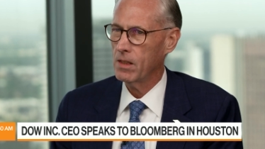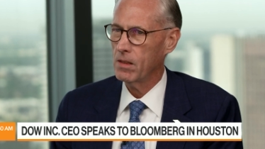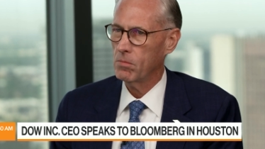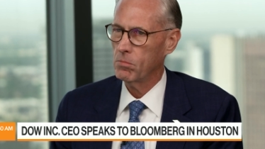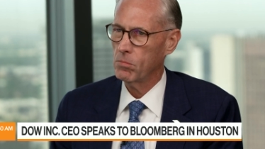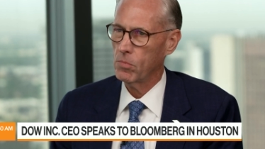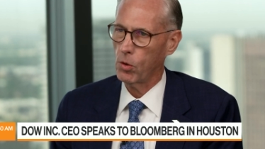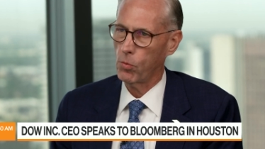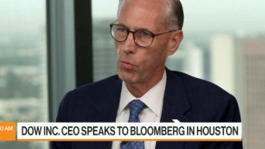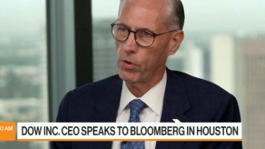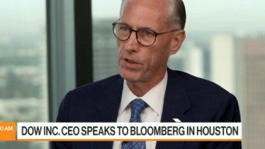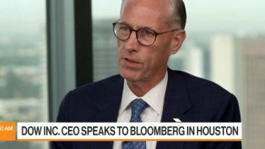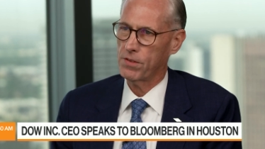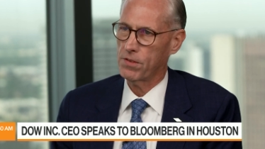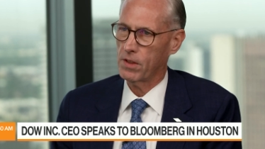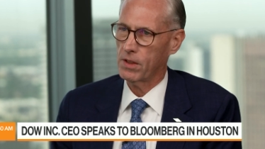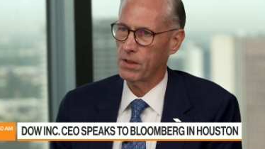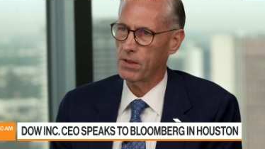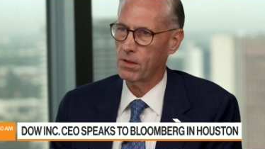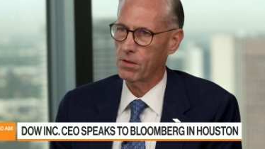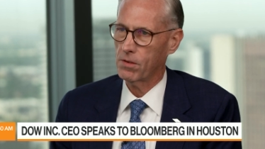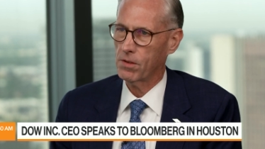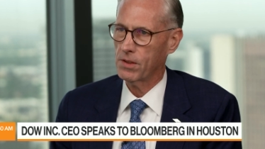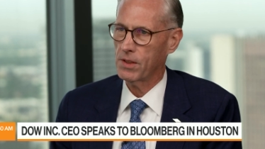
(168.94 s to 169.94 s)
but we sit
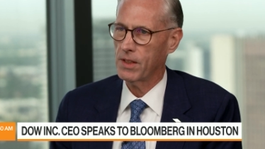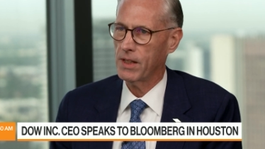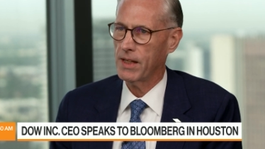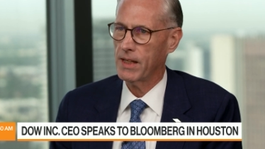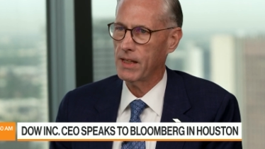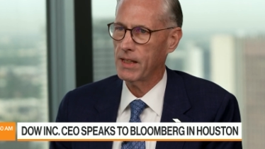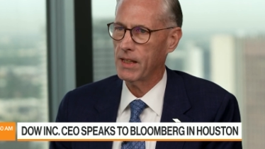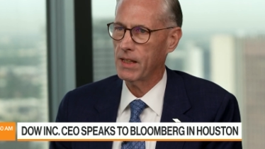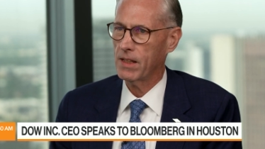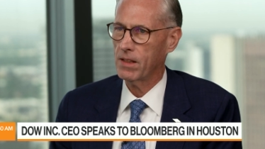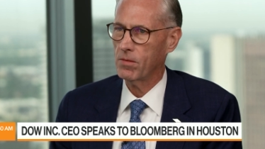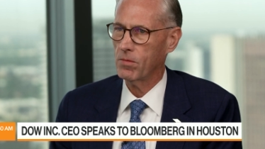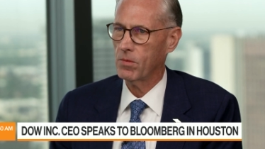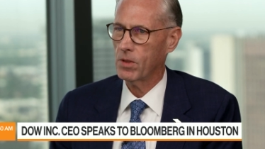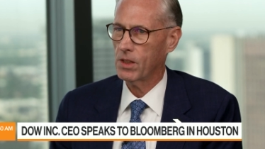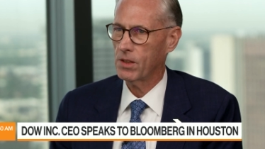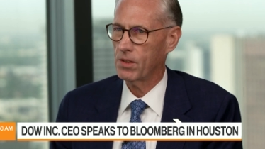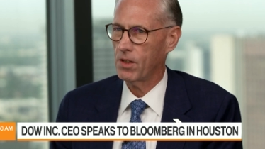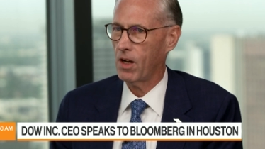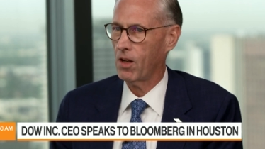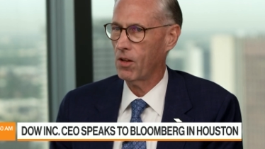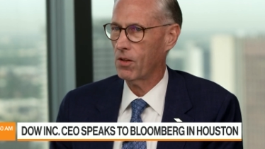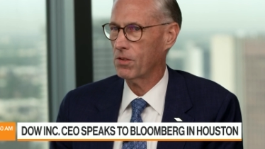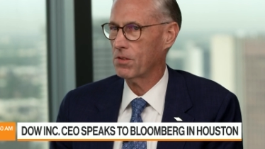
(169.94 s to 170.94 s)
here today at $1.60.
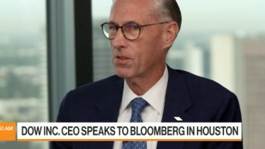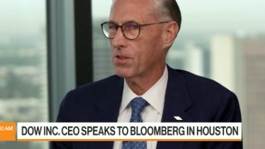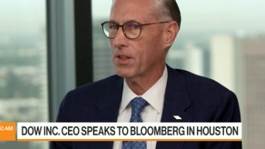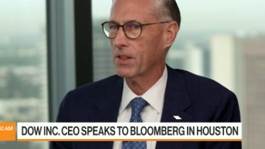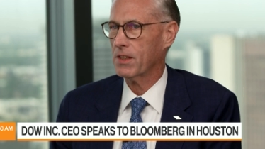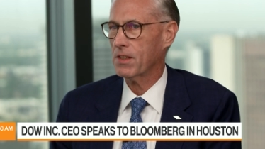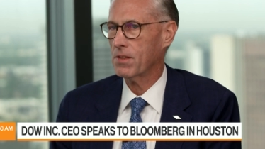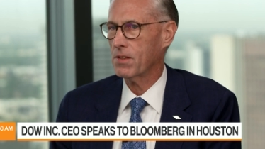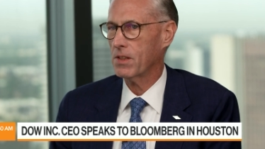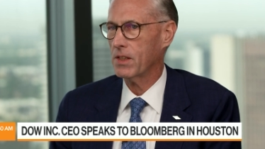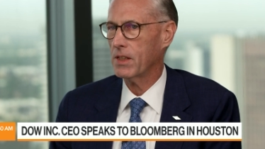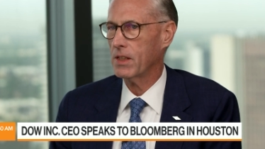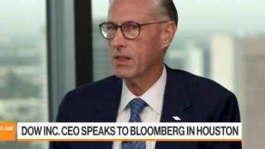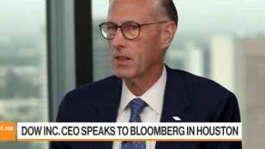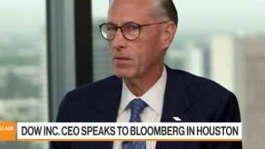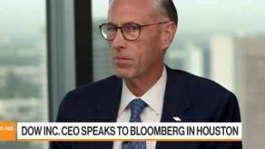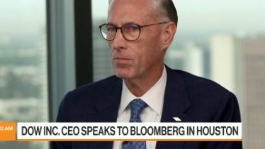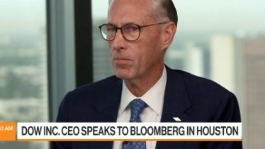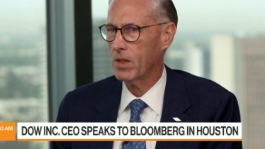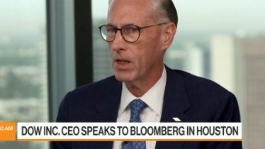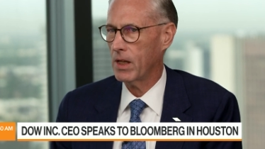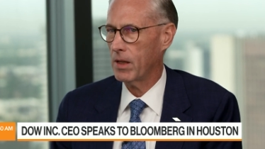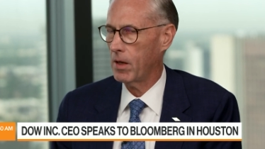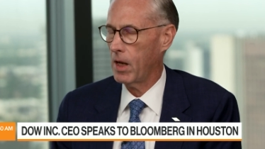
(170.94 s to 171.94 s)
Mm.
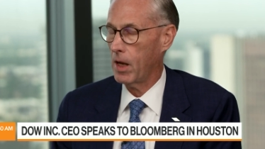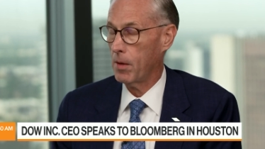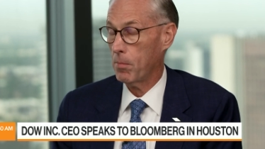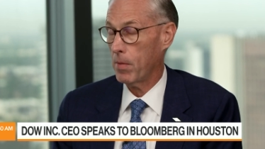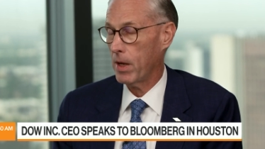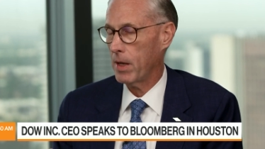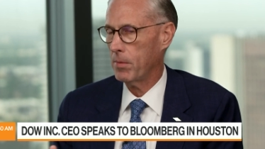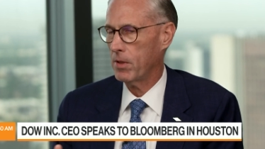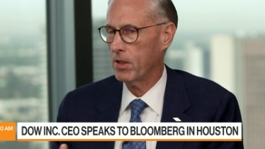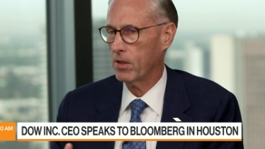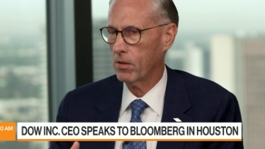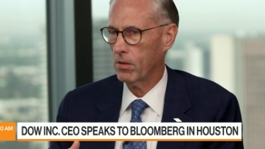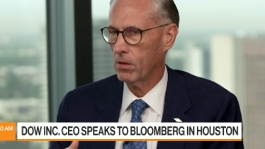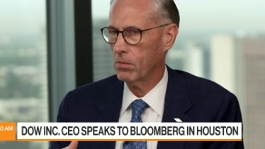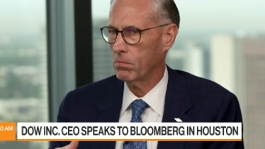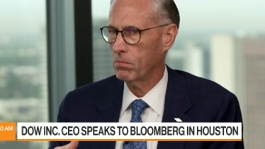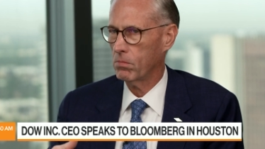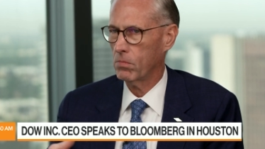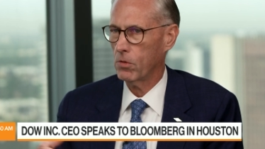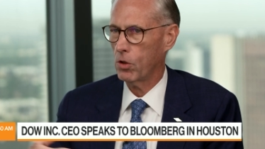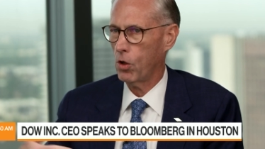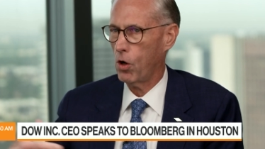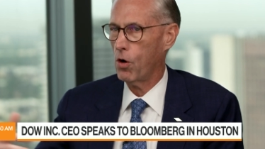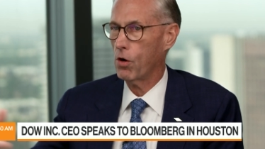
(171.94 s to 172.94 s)
Mm-hmm. And, and maybe the
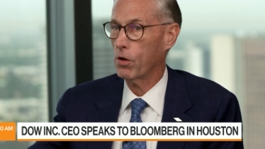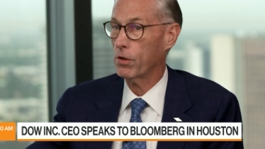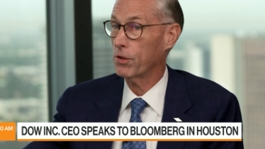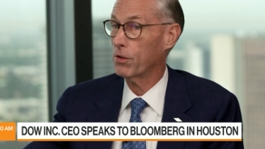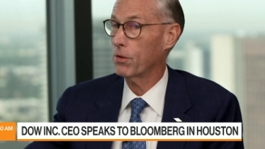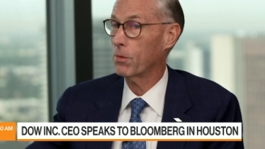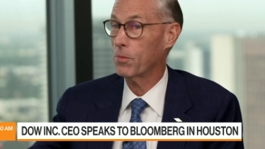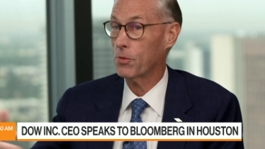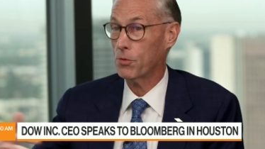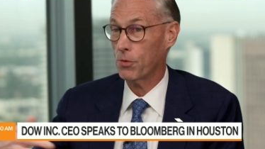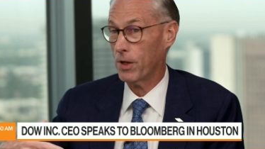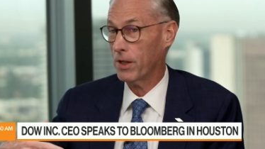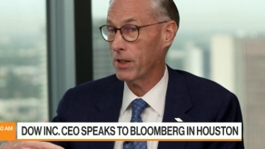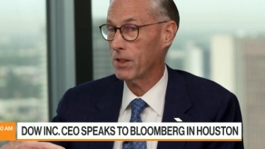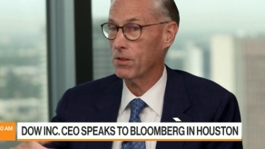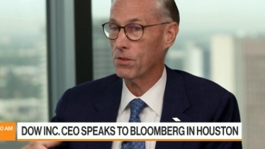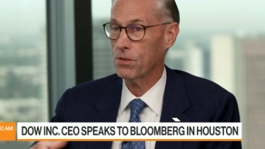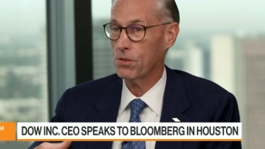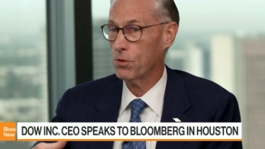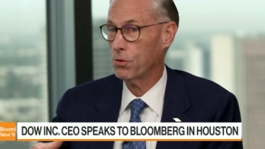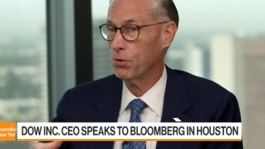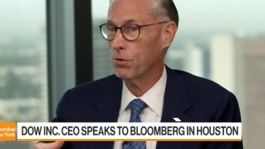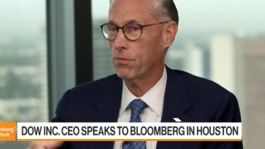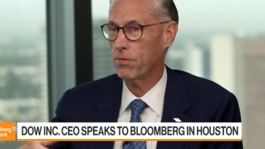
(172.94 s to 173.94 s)
long-term trend
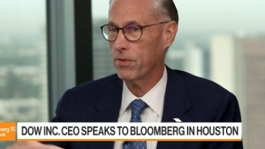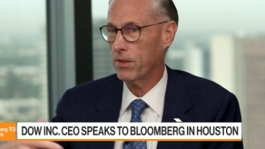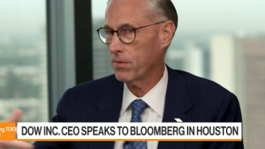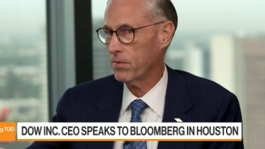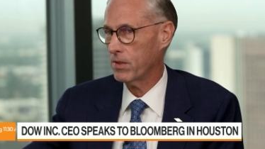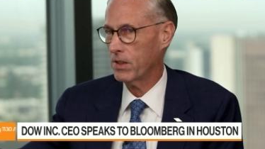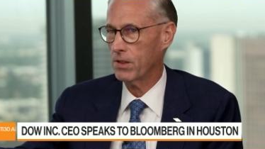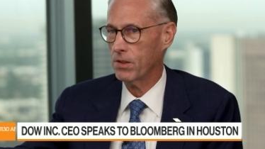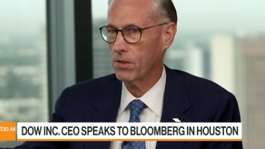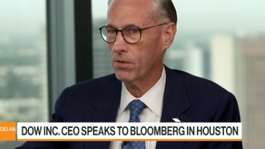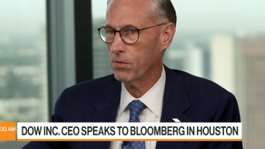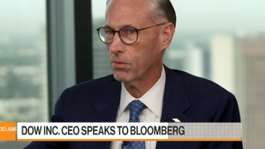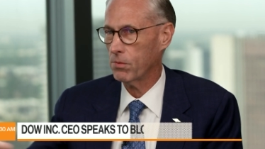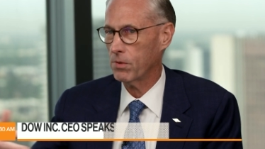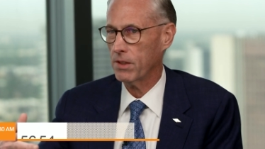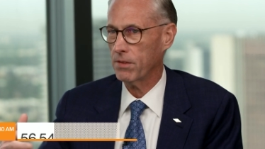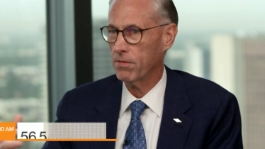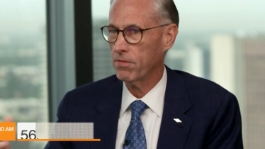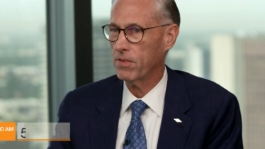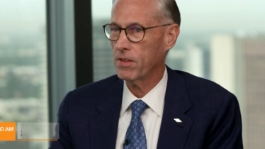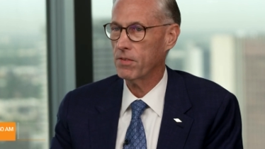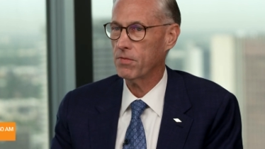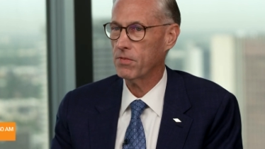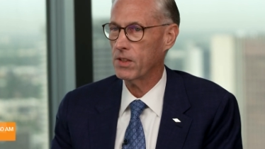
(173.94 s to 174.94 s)
is 250 to
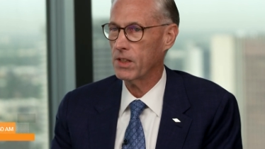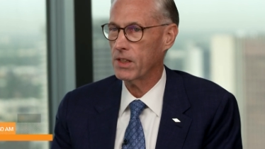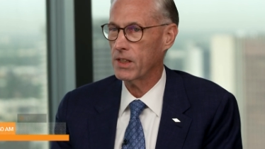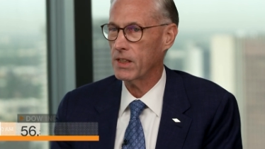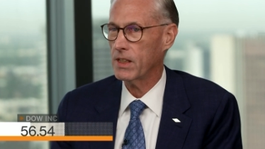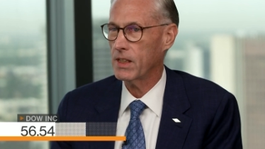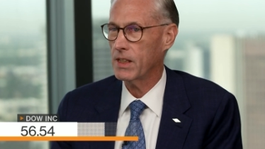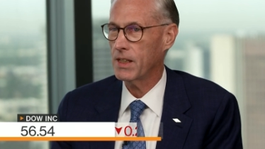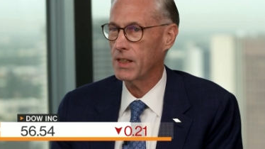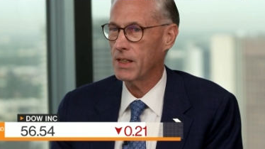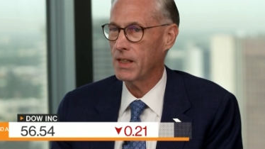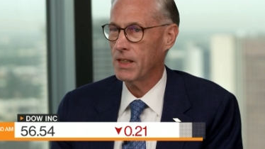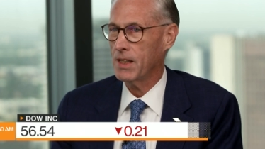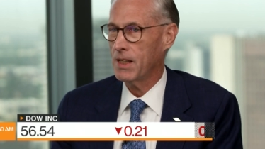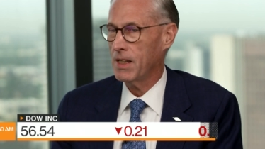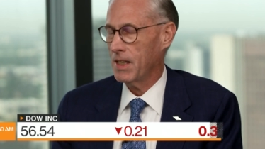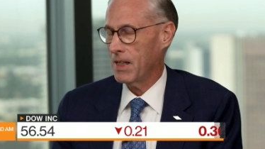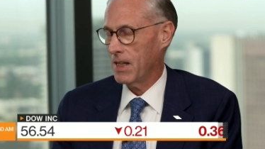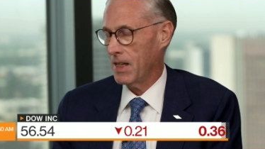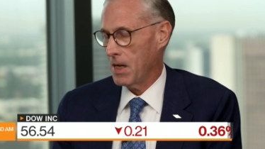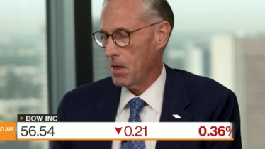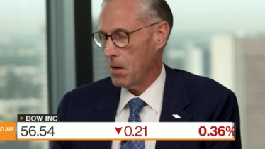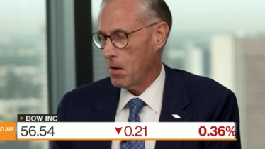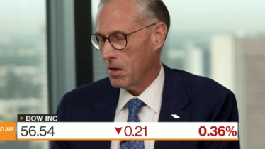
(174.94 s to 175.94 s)
350. Yeah, but still that's a
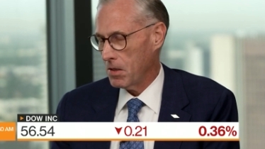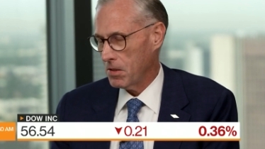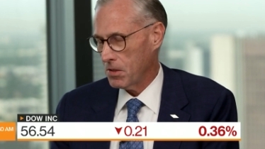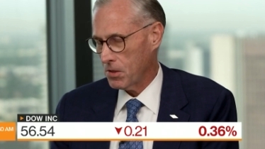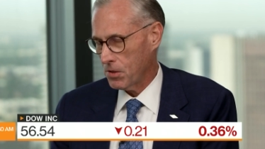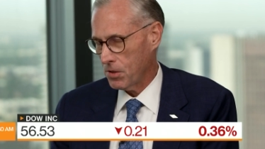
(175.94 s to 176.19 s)
difference.